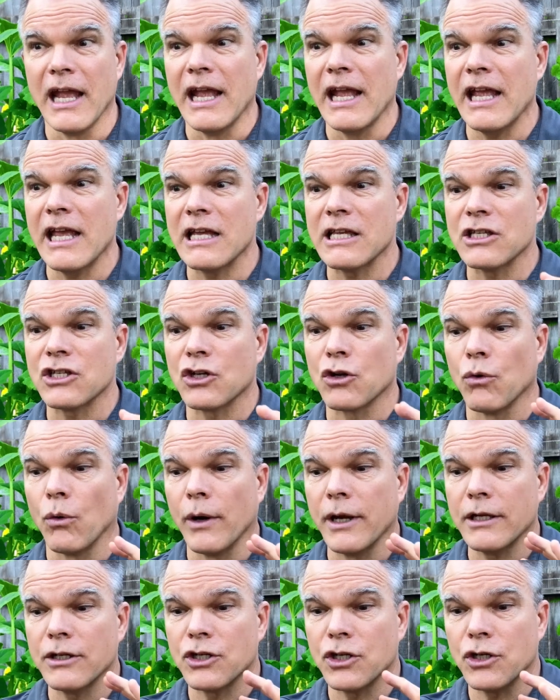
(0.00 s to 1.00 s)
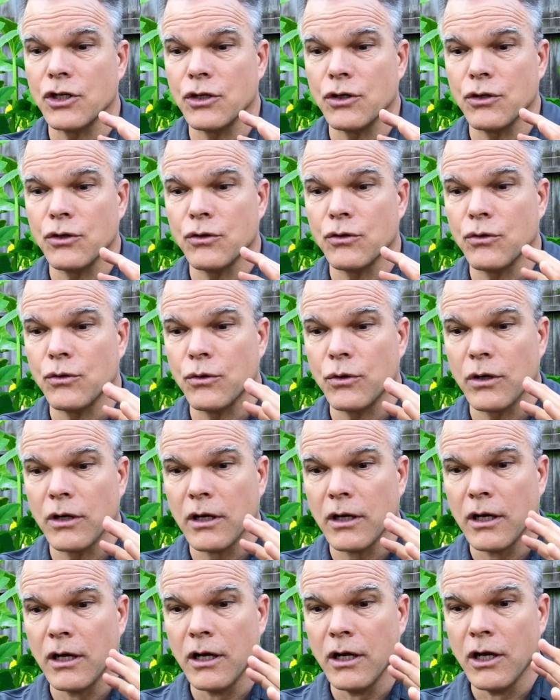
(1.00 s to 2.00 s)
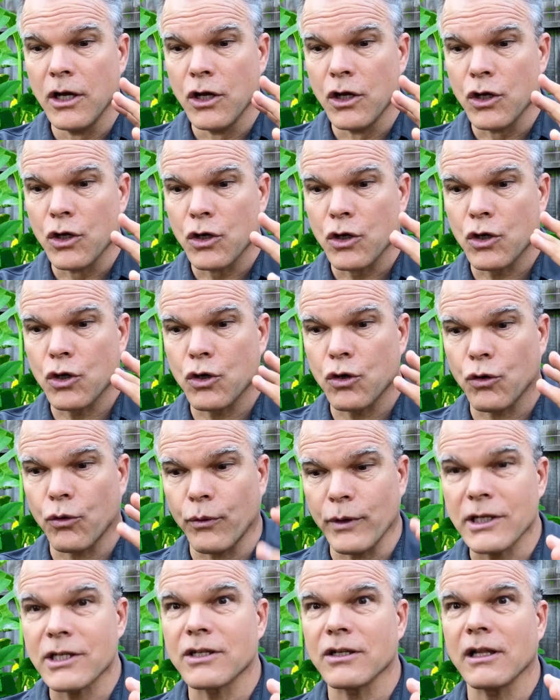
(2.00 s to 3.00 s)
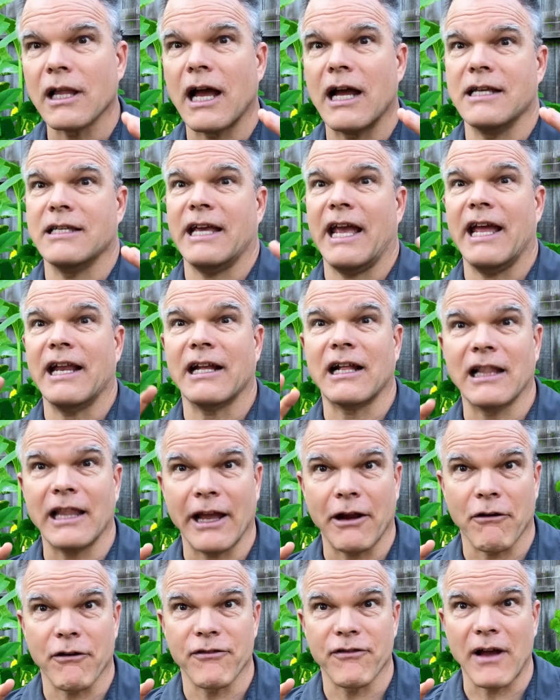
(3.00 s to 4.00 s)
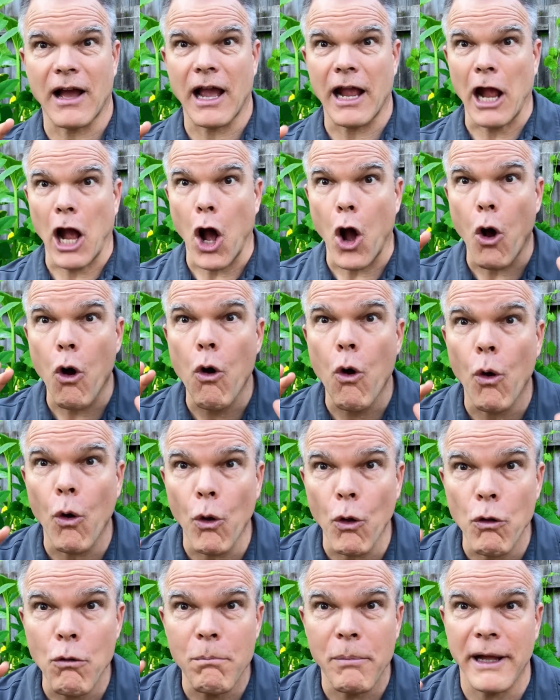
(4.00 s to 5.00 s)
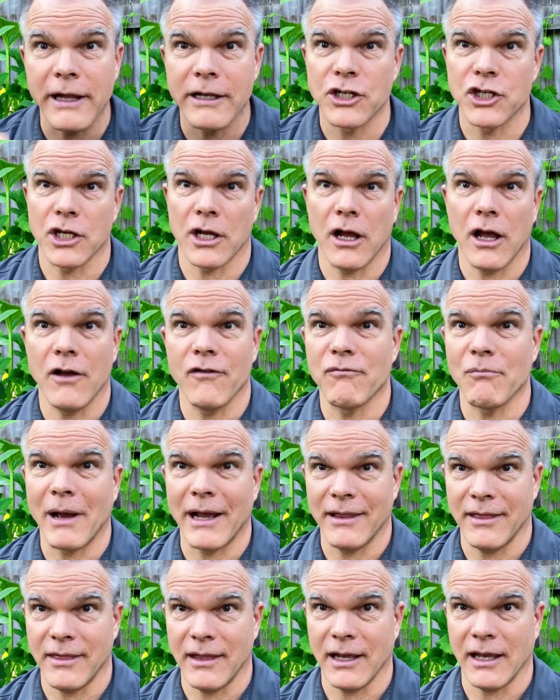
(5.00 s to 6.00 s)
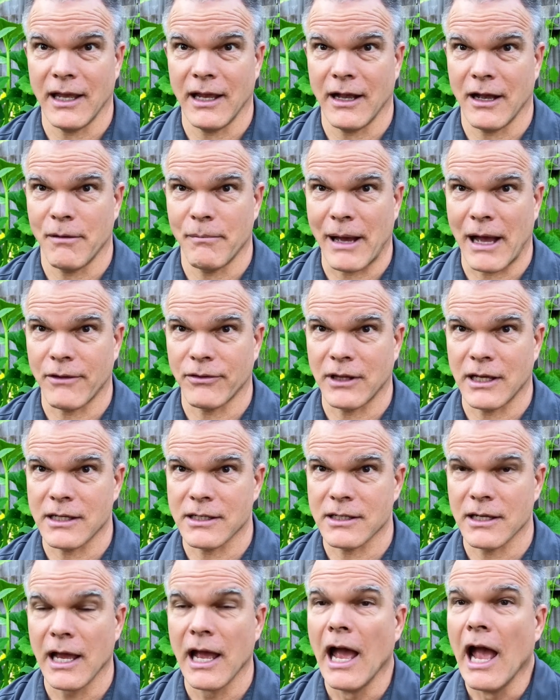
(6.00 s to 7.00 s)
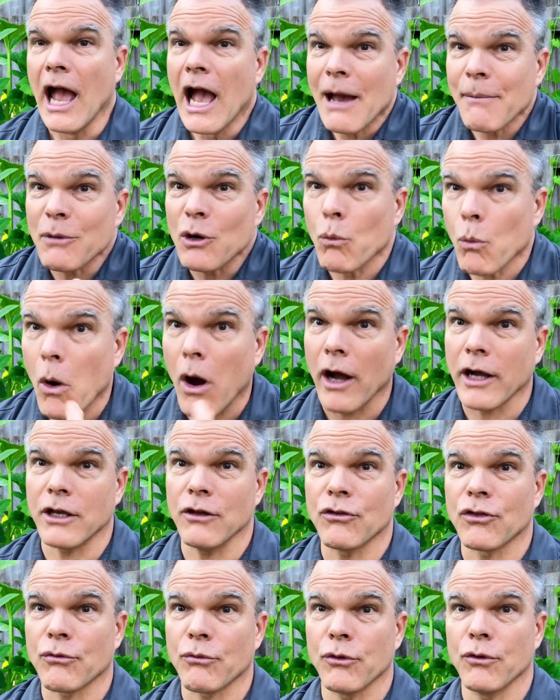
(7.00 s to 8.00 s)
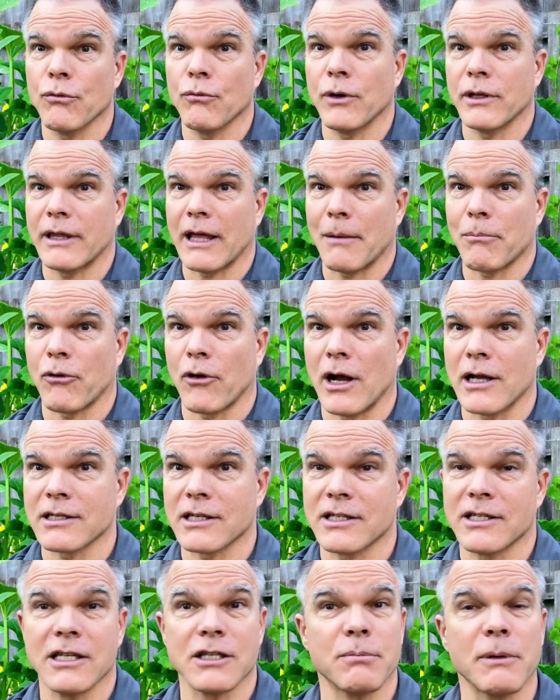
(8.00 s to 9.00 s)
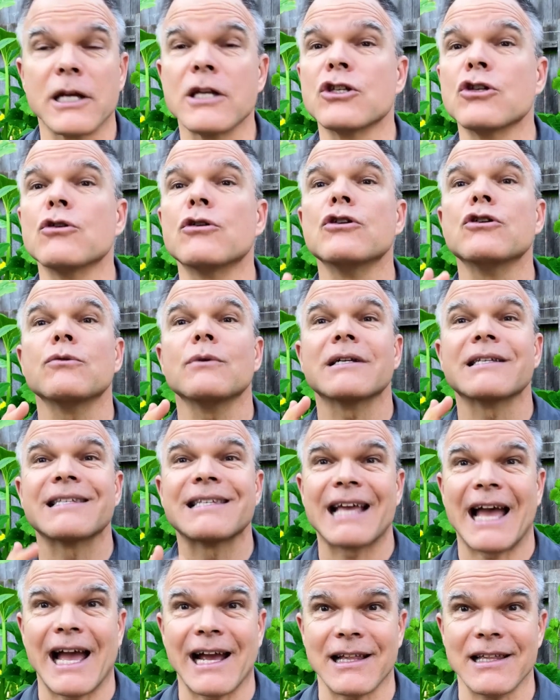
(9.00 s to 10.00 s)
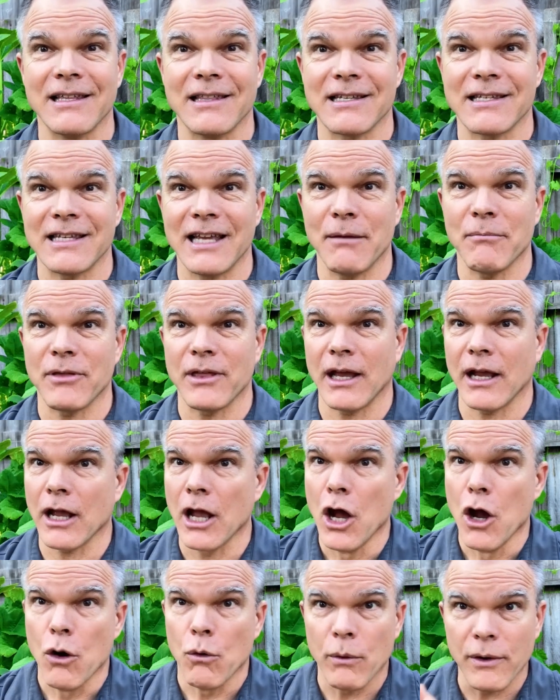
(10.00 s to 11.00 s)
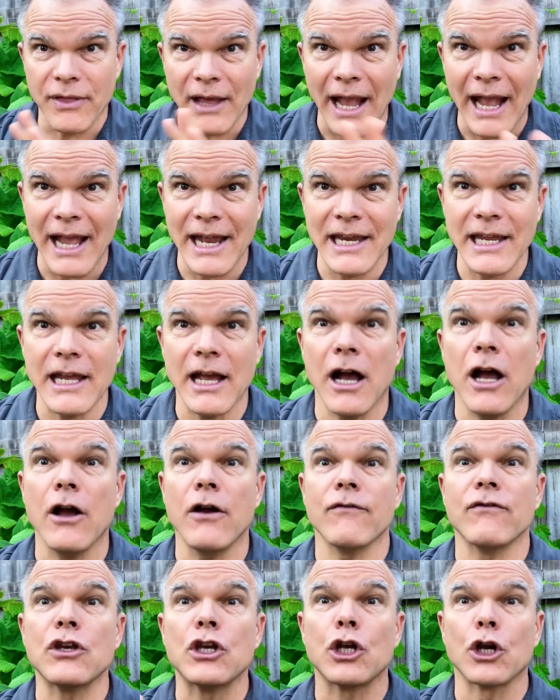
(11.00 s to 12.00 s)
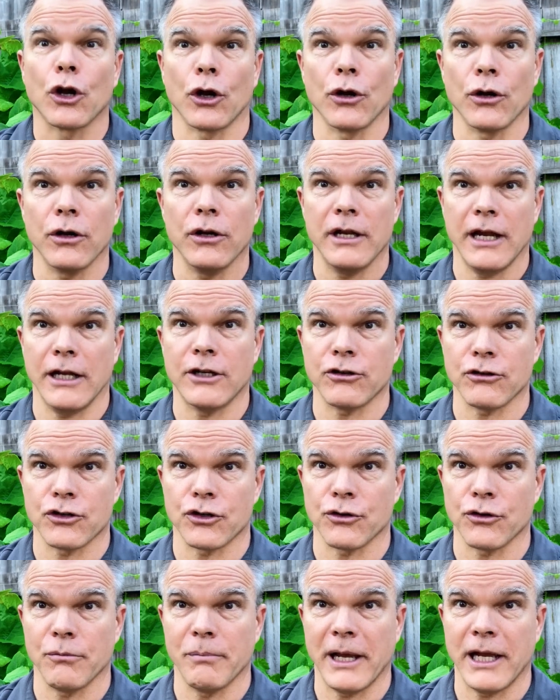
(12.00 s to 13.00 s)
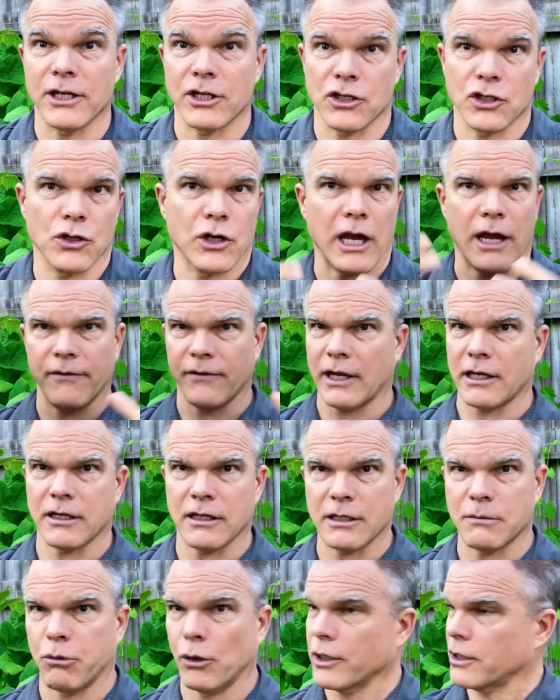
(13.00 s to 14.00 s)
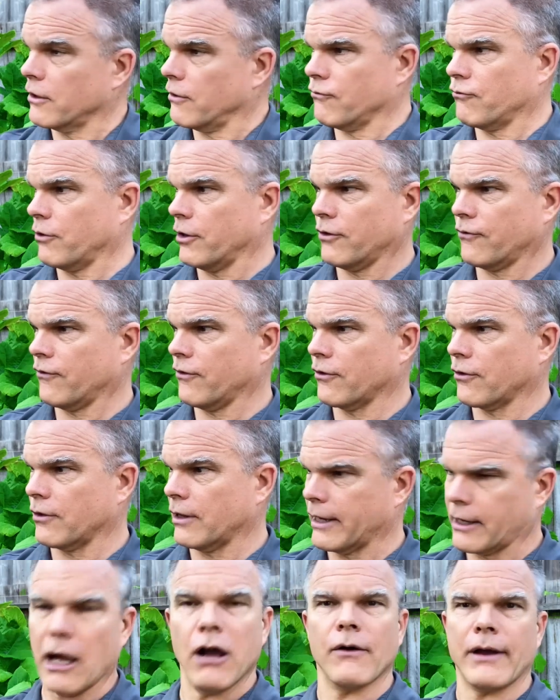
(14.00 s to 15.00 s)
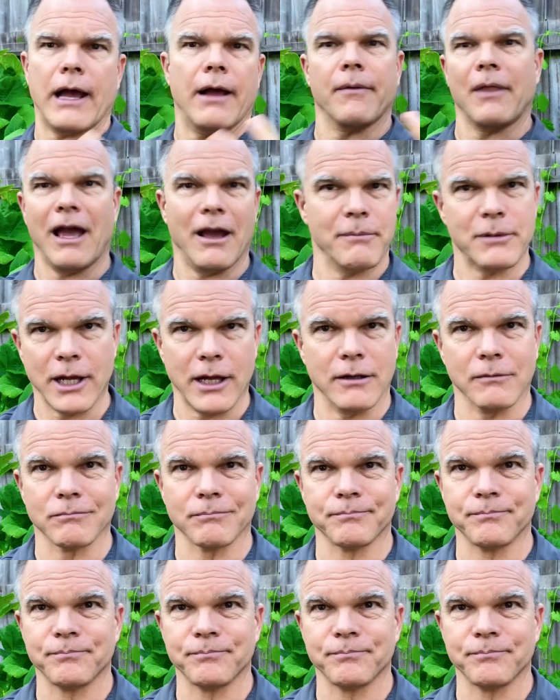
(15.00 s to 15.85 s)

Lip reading: is going to crystallize and clarify a whole bunch of my thinking about this. I'm going to walk you through what that process is, because you can do exactly the same thing with any of your nature journal pages. You kind of get to this point of where you figure like, oh yeah, I'm done,